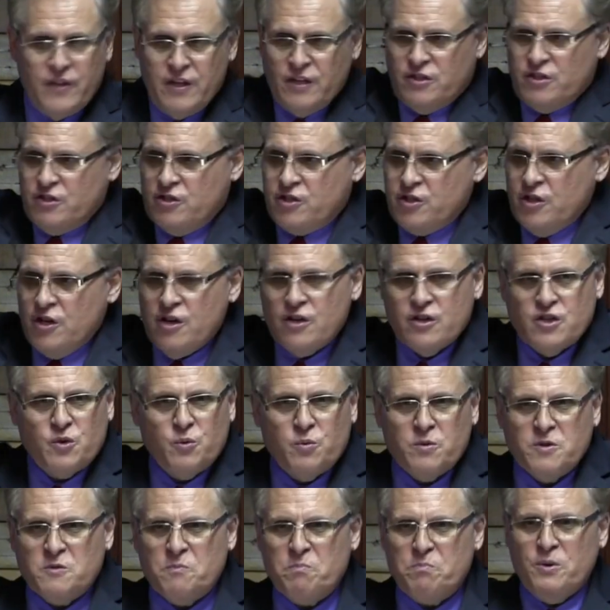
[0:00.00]
This
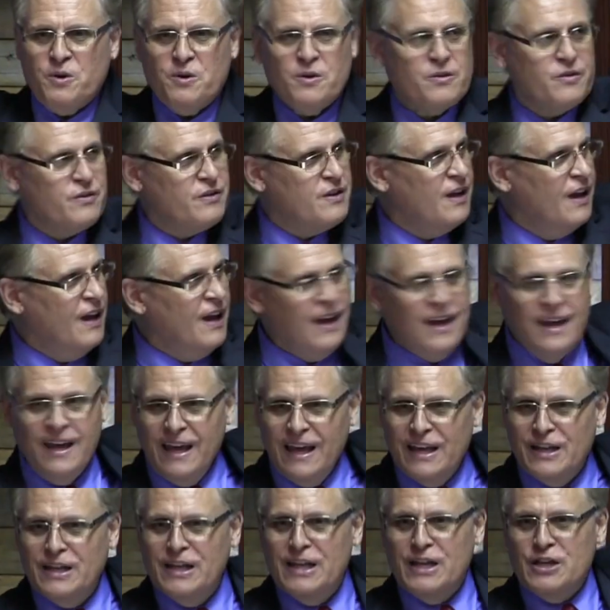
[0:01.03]
church was birthed
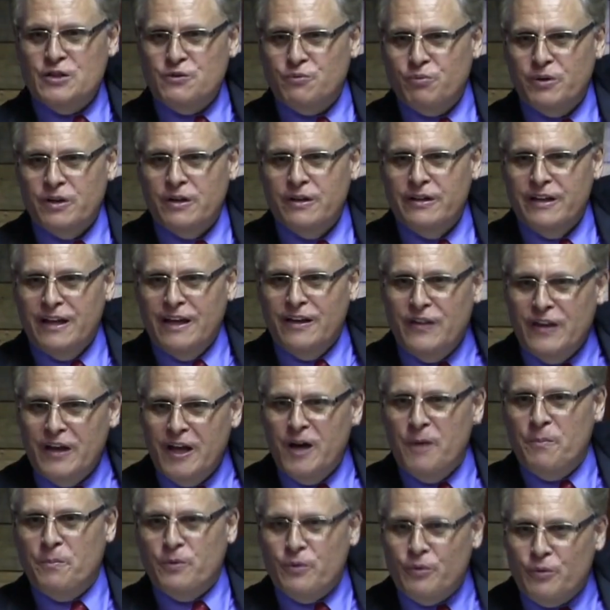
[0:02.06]
in Israel in
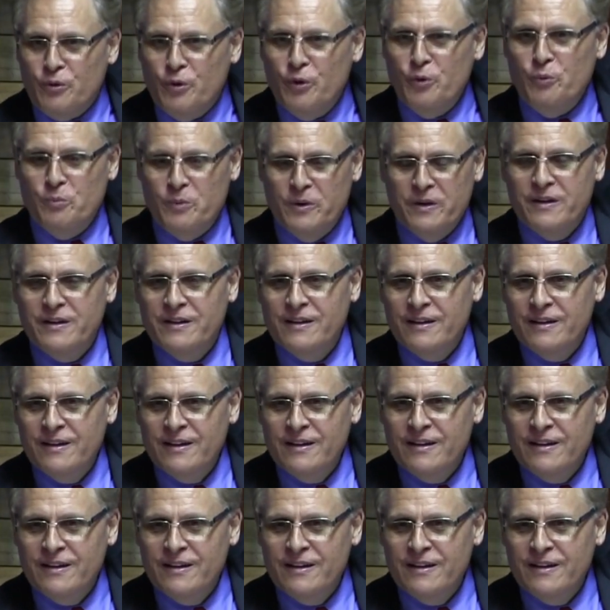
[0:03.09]
the upper room.